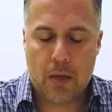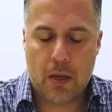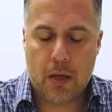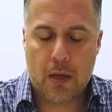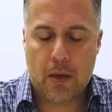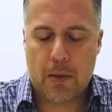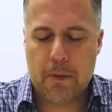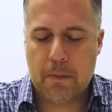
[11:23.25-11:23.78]

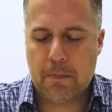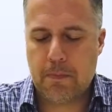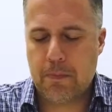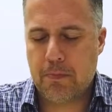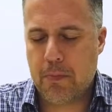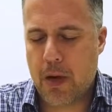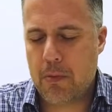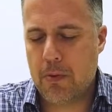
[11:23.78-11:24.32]
um,
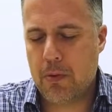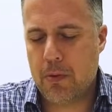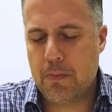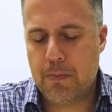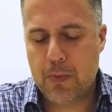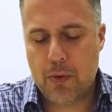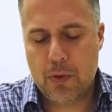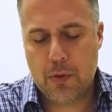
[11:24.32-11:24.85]

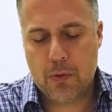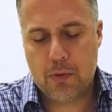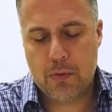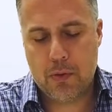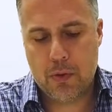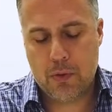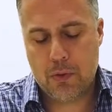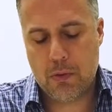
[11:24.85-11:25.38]
bevel,
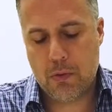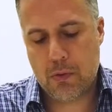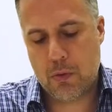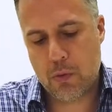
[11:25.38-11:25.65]
to, to,